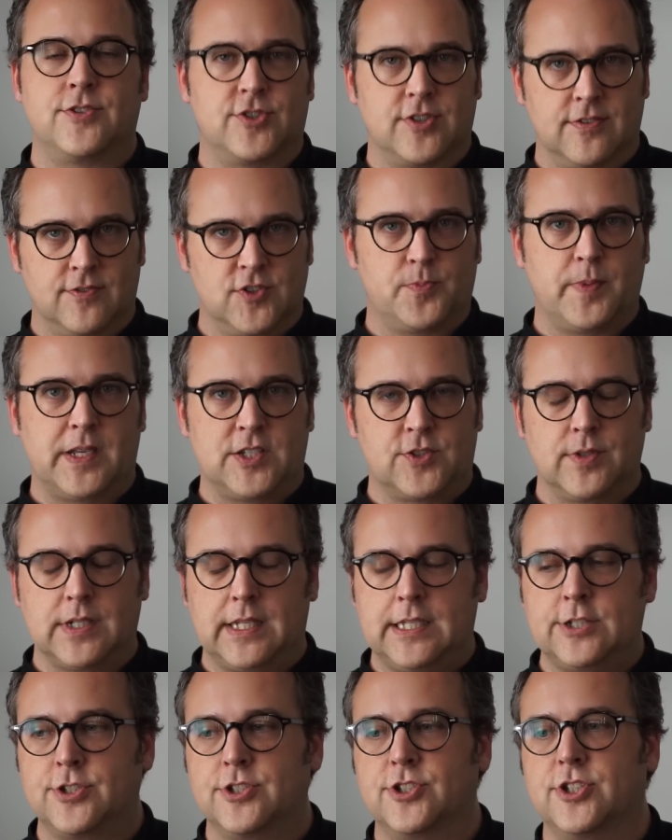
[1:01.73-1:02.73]
and service-based
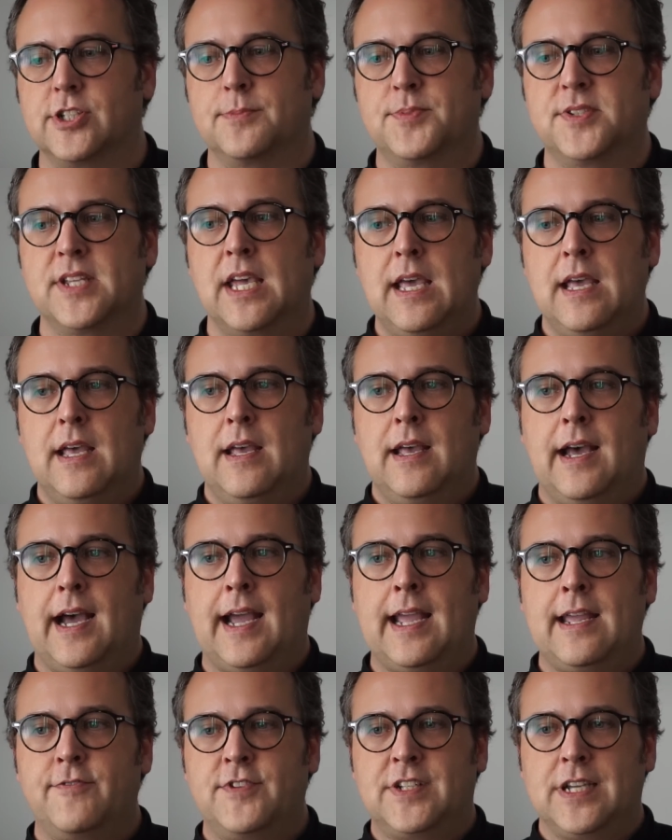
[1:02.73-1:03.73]
relationships.
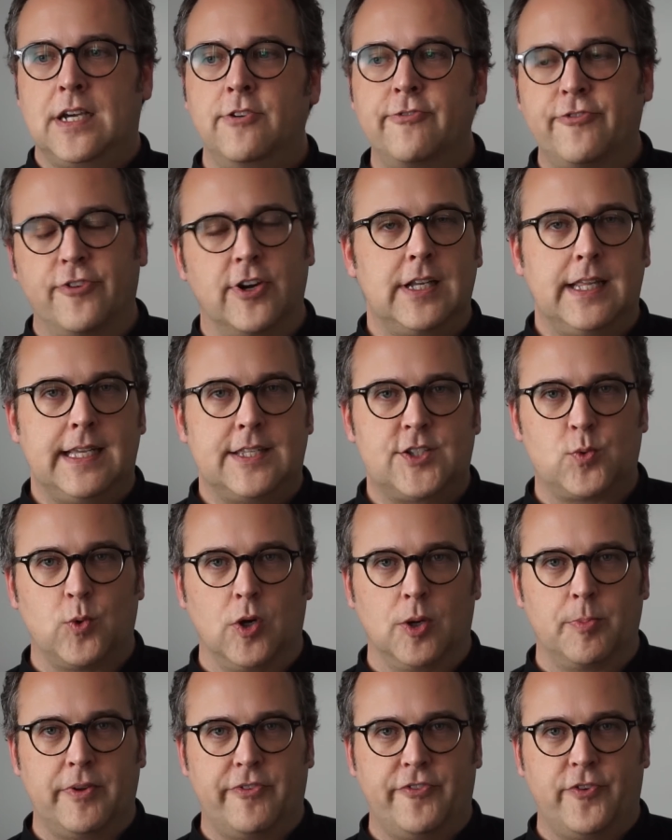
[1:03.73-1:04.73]
I have done freelance
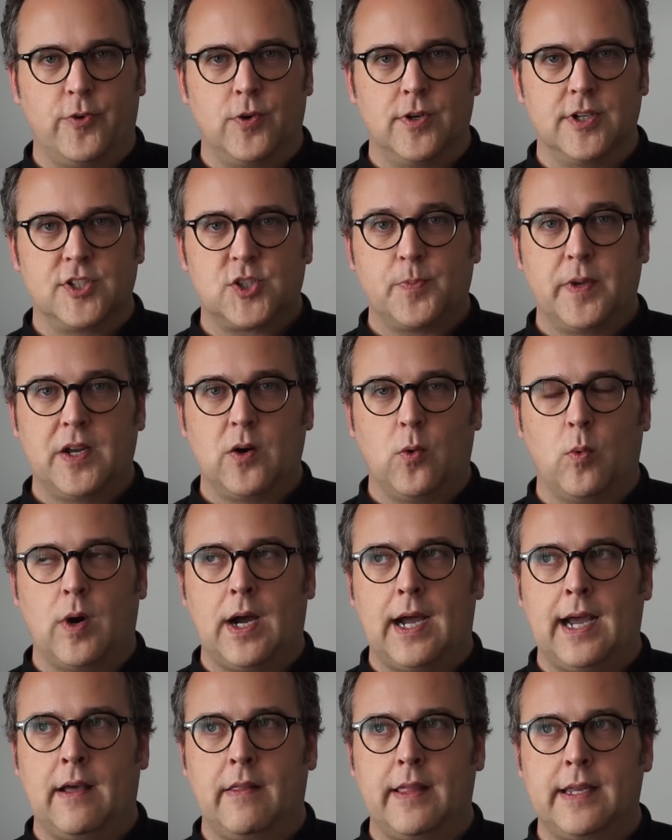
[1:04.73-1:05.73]
work before. It's been a
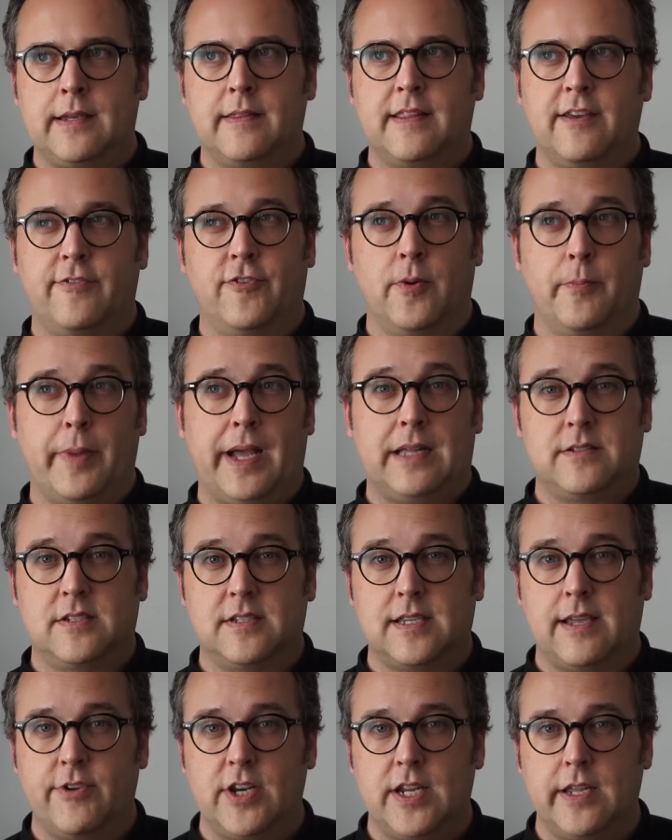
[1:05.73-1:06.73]
while. I did that for about
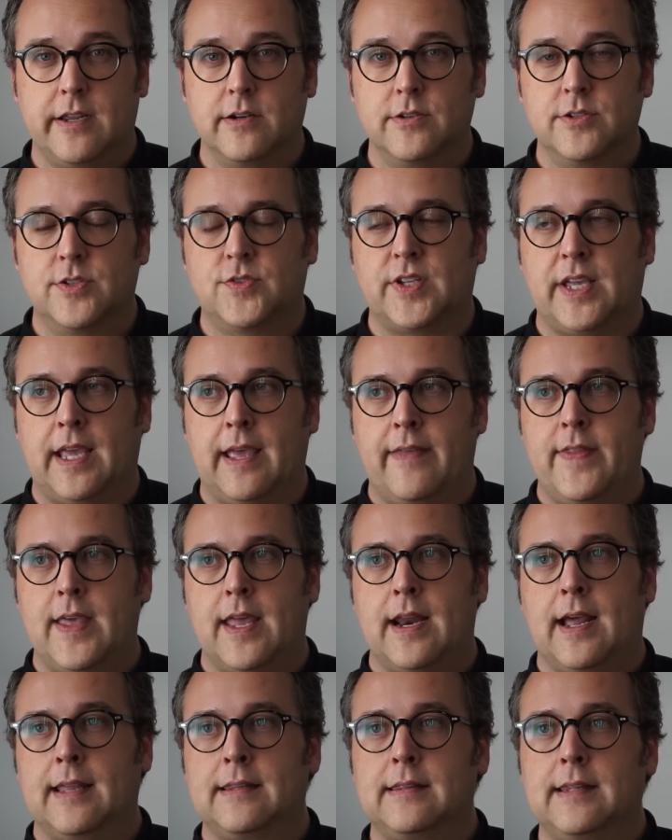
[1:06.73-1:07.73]
7 years, and
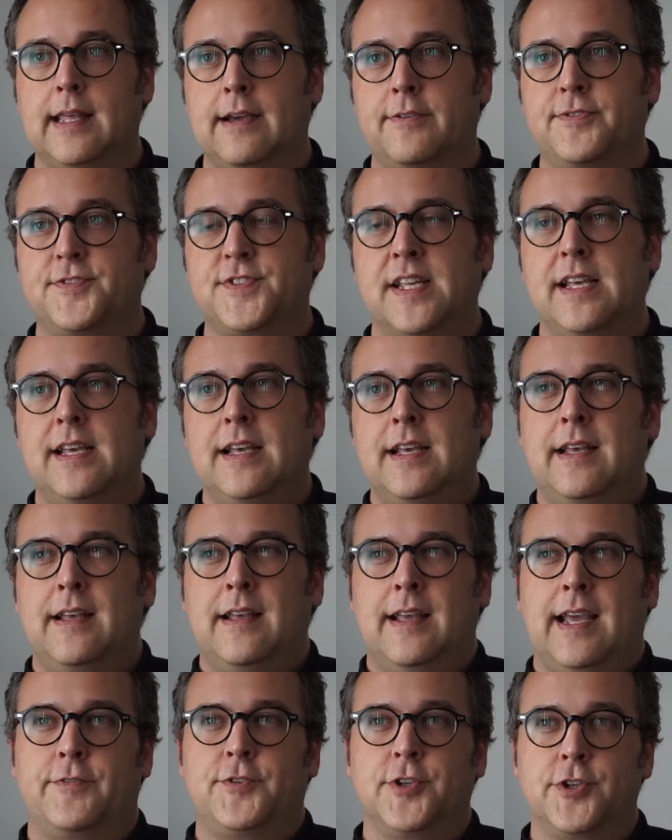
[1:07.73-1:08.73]
then I left.
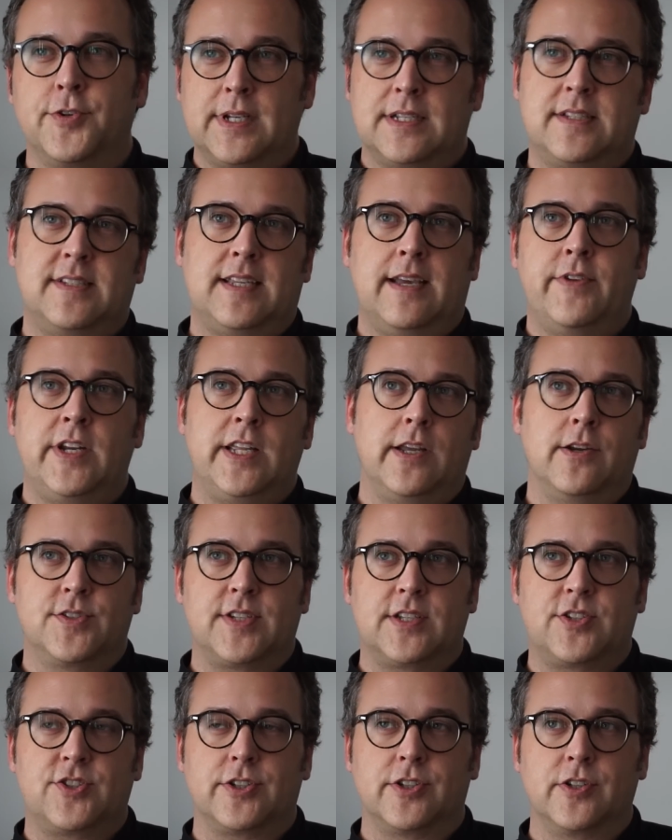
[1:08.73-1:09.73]
After doing 7
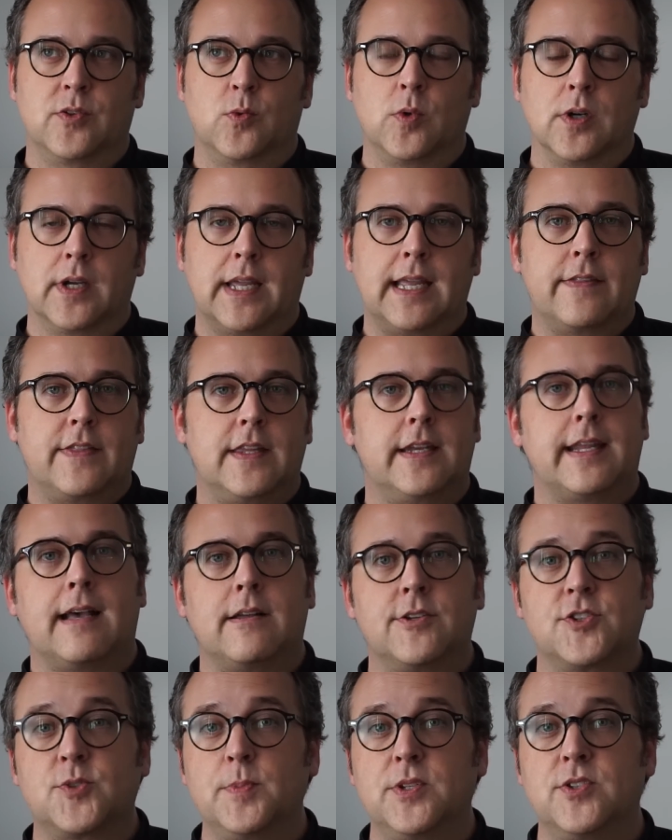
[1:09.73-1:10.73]
years, I started working at the
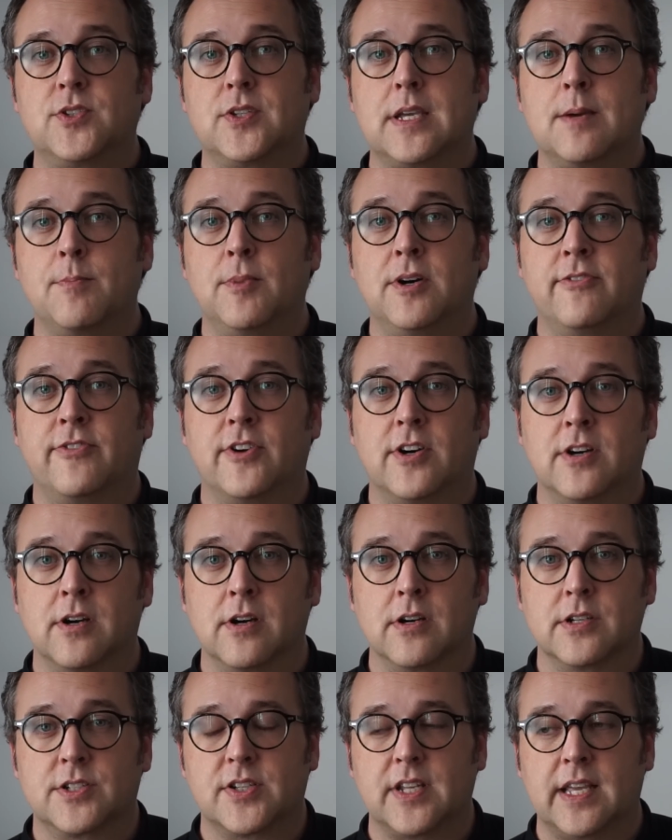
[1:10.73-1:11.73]
Dallas Museum of
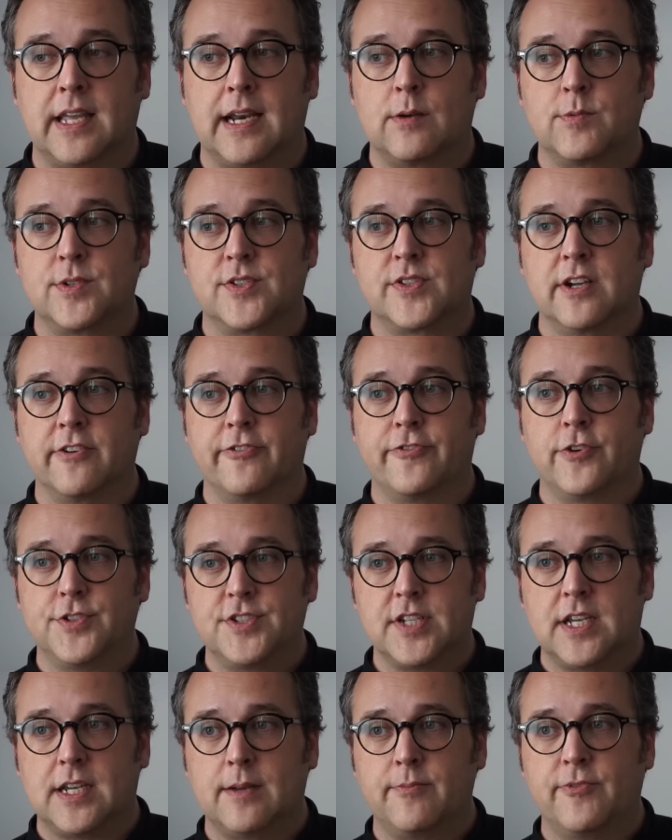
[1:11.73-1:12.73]
Art, and I was there
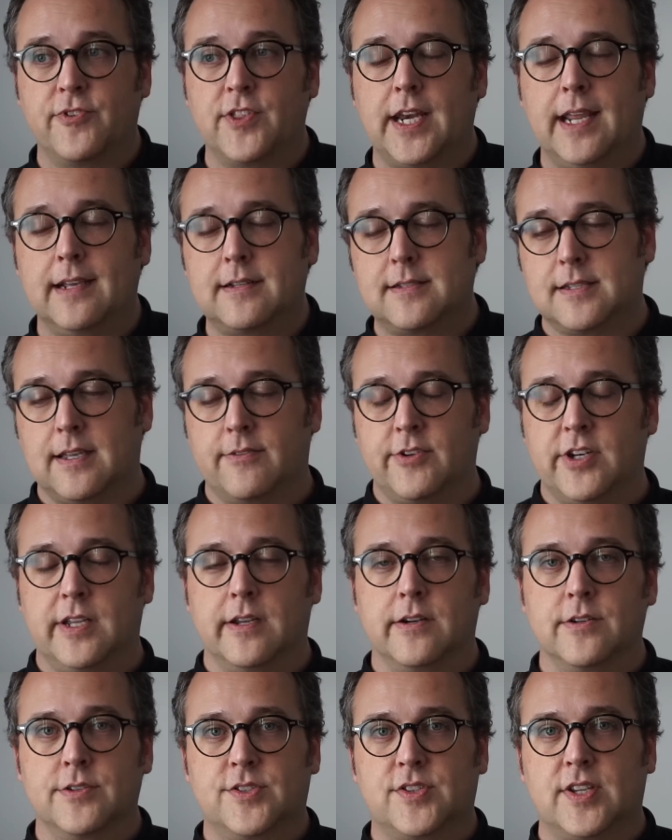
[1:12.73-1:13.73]
full-time for the next 7
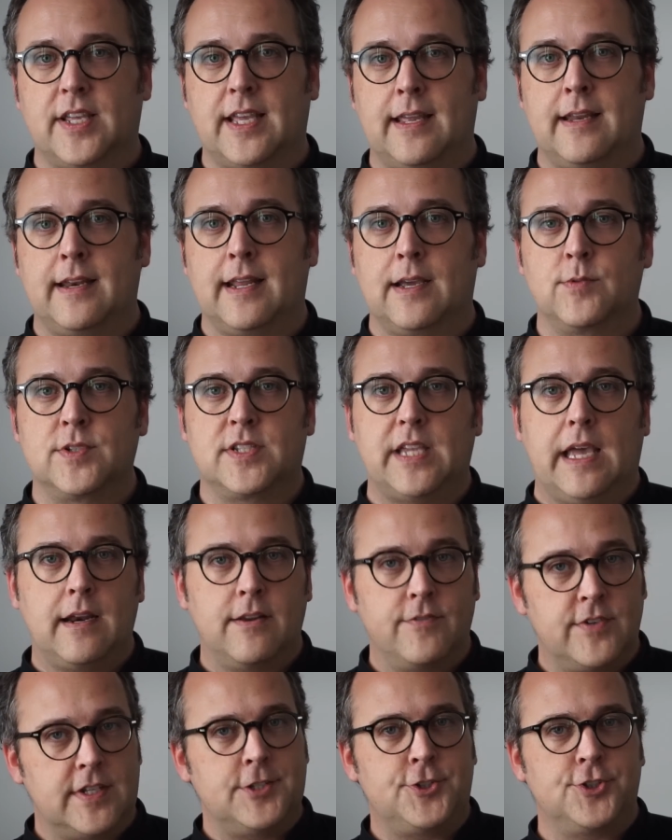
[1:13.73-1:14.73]
years, and I was head
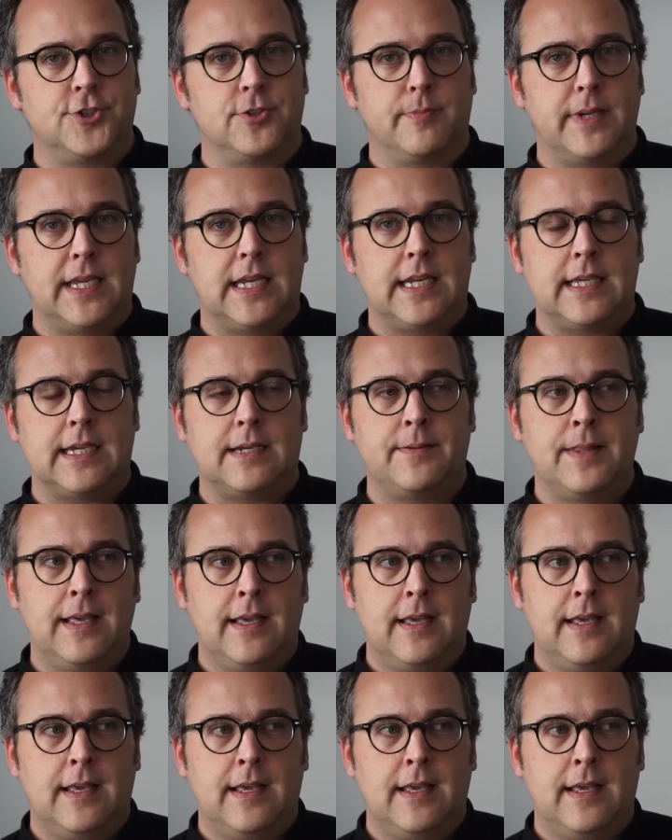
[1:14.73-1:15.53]
of digital media,